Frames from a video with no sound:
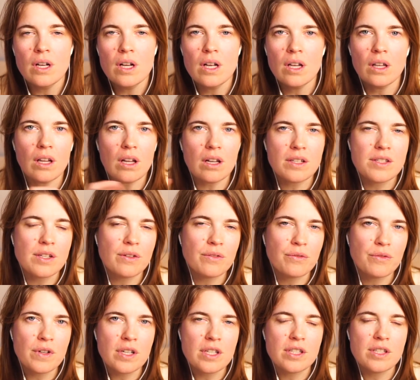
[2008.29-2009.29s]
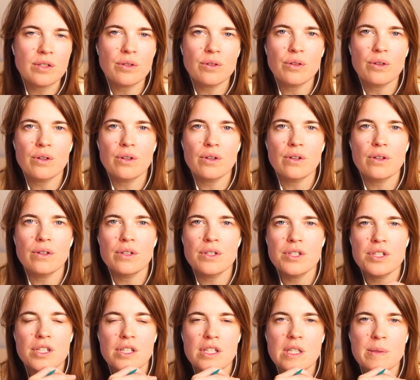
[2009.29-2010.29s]
lots of research,
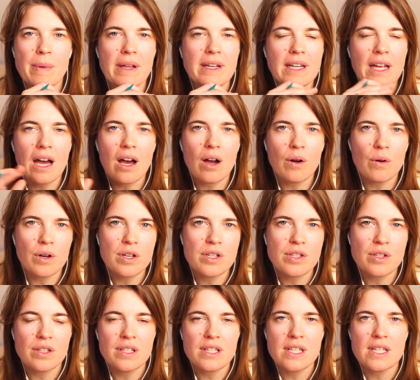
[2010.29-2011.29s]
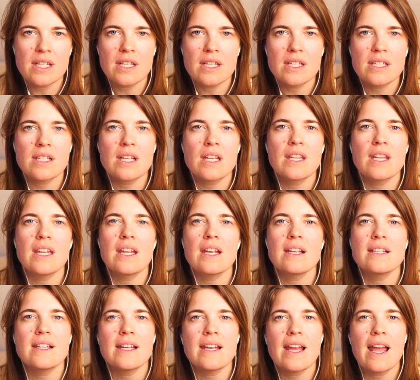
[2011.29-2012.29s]
spend hours on this. And then they
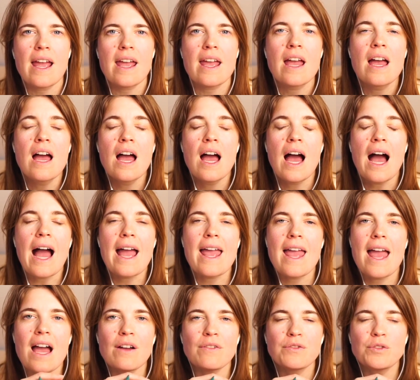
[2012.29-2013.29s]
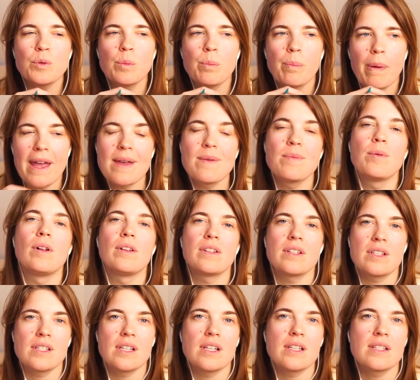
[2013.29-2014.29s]
say, hey, I have to paywall
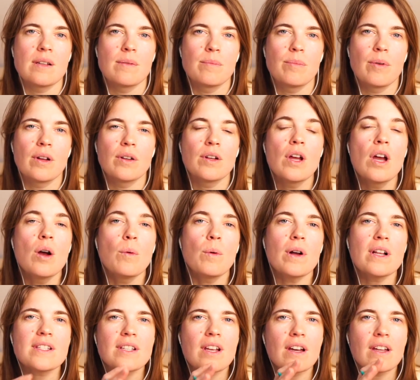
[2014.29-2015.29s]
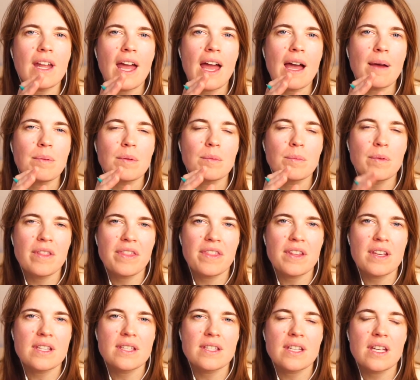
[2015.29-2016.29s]
this at some point. What's going to happen with
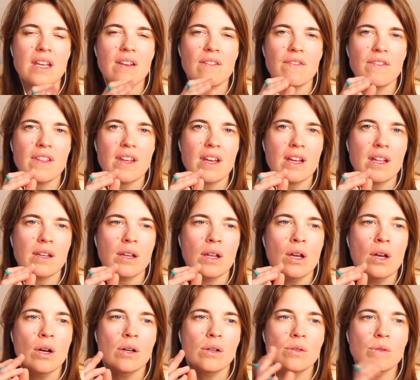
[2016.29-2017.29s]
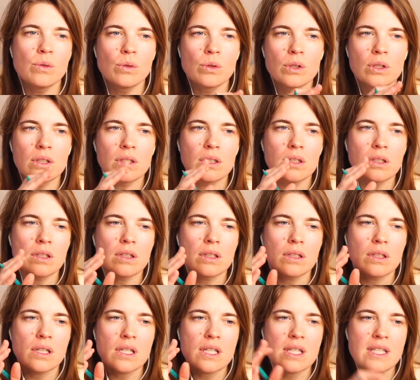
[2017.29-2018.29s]
this if then
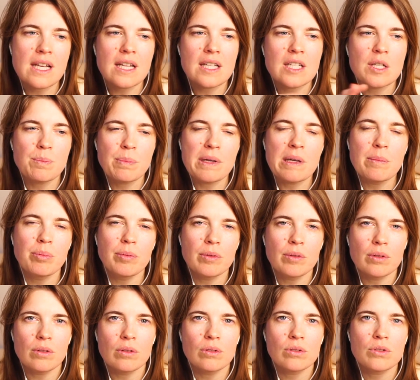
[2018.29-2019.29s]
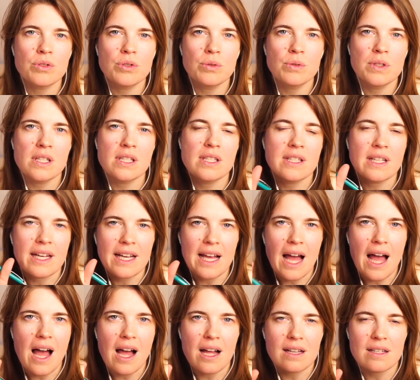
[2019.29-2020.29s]
Google sends people to this
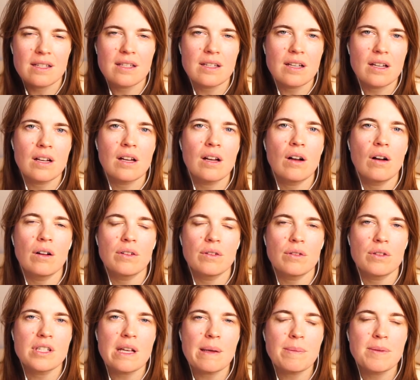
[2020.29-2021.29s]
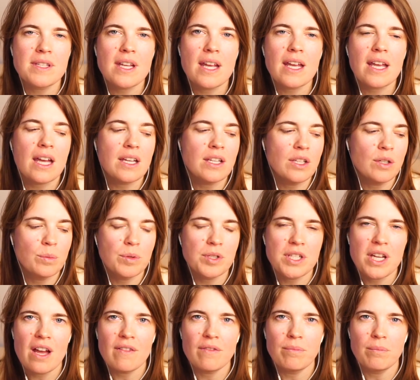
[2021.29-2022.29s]
answer on your Substack and you would
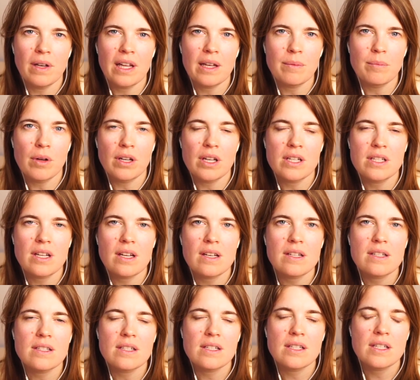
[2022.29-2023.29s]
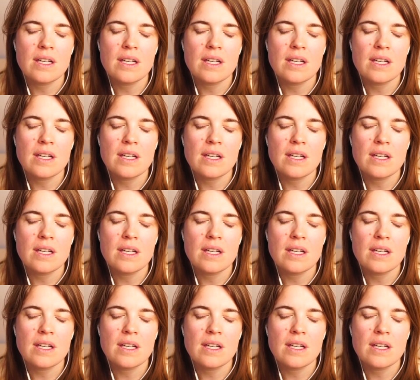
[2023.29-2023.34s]
have monetized it?